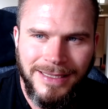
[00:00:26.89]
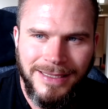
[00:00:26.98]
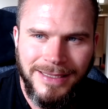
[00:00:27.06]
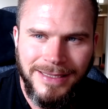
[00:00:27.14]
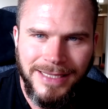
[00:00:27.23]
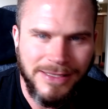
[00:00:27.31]

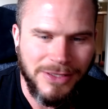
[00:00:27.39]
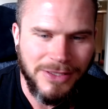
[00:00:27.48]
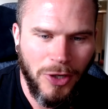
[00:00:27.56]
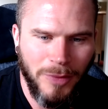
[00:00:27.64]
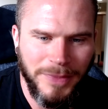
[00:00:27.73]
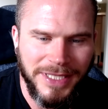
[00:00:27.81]
"This is a
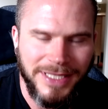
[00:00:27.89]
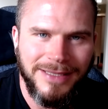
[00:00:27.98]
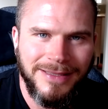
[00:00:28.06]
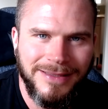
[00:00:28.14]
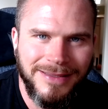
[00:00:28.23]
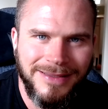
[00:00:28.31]
comedy.
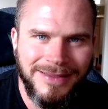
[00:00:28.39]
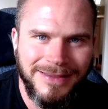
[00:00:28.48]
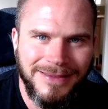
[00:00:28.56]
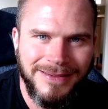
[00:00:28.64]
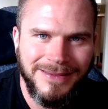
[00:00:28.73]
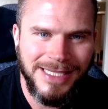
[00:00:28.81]

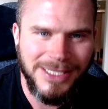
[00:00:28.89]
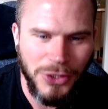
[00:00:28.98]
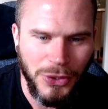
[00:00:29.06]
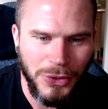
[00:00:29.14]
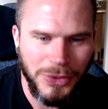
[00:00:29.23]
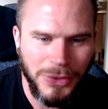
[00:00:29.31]
This
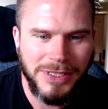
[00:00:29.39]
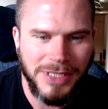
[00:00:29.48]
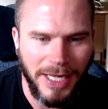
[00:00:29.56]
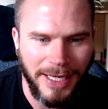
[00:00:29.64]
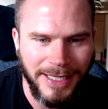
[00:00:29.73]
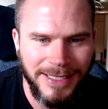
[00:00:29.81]
looks
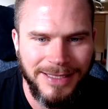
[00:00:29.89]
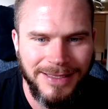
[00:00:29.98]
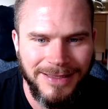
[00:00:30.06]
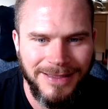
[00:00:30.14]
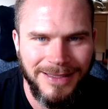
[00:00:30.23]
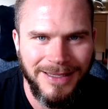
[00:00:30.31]
like
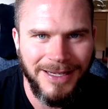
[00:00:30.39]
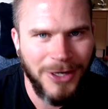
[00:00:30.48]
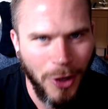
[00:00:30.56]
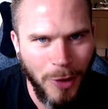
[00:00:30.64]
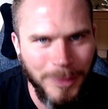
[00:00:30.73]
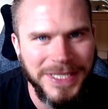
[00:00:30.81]
a
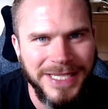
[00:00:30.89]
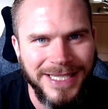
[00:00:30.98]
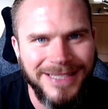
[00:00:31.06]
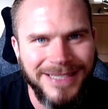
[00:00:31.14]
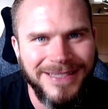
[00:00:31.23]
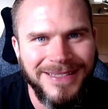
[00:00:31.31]

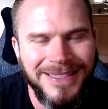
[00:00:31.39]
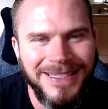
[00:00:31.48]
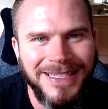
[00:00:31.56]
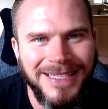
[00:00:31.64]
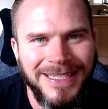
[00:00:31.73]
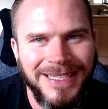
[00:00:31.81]
comedy.
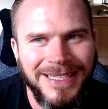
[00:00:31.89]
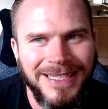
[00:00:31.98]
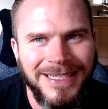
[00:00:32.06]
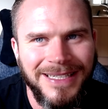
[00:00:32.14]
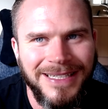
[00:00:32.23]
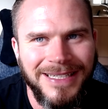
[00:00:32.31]

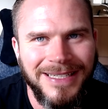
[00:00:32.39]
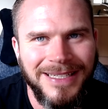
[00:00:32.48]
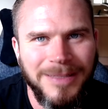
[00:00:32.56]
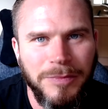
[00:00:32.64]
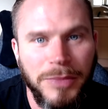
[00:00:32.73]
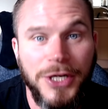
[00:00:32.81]

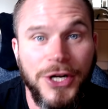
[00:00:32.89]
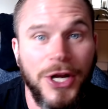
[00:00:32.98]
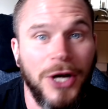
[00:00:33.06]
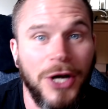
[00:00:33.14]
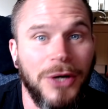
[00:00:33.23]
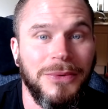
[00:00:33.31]
But
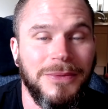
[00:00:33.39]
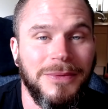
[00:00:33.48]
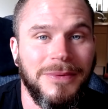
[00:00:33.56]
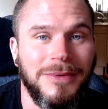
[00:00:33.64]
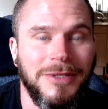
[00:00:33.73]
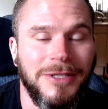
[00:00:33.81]
no,
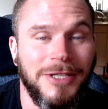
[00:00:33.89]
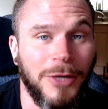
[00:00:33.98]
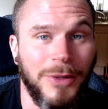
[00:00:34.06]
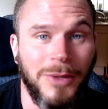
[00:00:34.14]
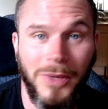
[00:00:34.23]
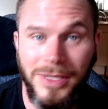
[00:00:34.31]
no,
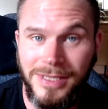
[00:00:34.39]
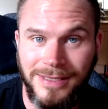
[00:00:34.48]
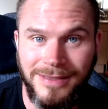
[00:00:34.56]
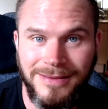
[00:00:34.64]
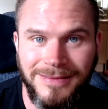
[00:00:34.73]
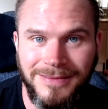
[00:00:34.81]
it
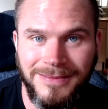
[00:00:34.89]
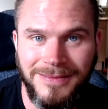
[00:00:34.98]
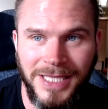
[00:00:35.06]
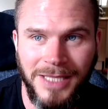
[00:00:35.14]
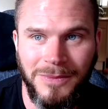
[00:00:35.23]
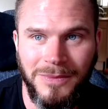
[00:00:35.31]
wasn't.
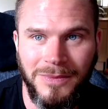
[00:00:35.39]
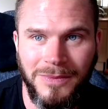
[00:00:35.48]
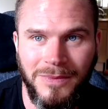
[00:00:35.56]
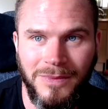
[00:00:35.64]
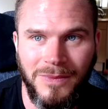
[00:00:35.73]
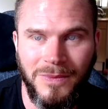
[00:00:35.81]
It
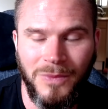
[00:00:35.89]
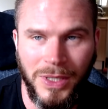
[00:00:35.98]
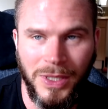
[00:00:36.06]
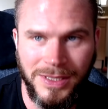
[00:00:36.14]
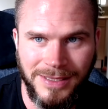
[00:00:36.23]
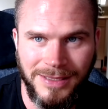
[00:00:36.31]

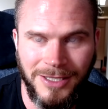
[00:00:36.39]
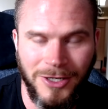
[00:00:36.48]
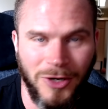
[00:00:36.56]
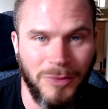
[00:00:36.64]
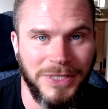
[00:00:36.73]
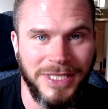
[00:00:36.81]
wasn't a
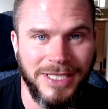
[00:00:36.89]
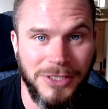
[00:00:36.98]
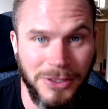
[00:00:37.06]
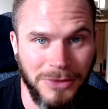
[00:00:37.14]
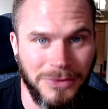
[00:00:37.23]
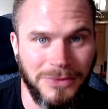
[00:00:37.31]
comedy at
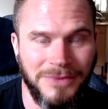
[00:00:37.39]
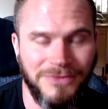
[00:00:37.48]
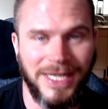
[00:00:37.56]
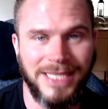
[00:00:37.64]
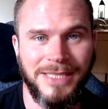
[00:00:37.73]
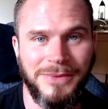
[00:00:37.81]
all. In
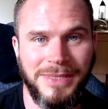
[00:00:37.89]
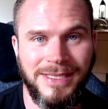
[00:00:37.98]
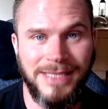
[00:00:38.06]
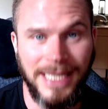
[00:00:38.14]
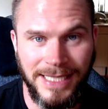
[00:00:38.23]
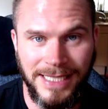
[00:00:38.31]
fact, it was
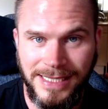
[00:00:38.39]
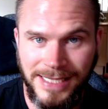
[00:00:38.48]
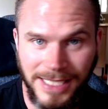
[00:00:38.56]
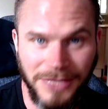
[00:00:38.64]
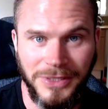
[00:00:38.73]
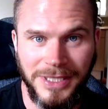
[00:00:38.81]
deadly
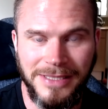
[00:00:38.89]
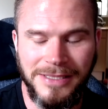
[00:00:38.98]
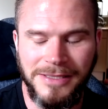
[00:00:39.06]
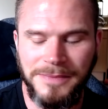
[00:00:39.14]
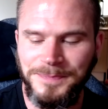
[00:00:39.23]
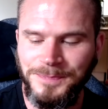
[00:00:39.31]

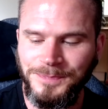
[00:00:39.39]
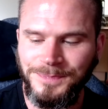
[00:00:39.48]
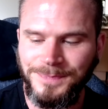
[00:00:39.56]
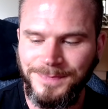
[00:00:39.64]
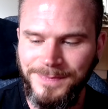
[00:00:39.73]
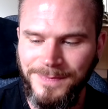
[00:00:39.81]
serious.
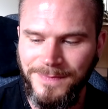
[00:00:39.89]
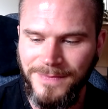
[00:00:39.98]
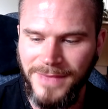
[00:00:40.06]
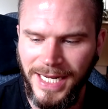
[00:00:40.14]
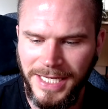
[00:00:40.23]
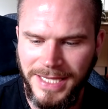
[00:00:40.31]

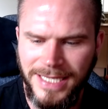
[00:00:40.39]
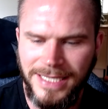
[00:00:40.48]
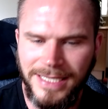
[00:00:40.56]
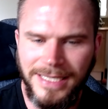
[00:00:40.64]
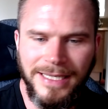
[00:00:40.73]
And I think,